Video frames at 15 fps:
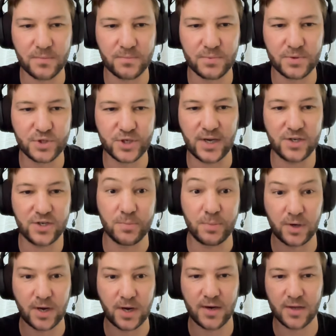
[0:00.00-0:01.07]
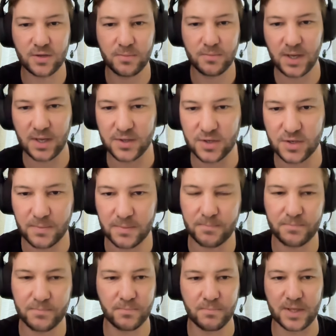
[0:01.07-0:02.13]
shady supercoder to be into
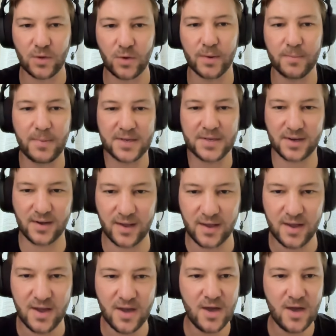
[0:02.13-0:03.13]
Bitcoin, basically,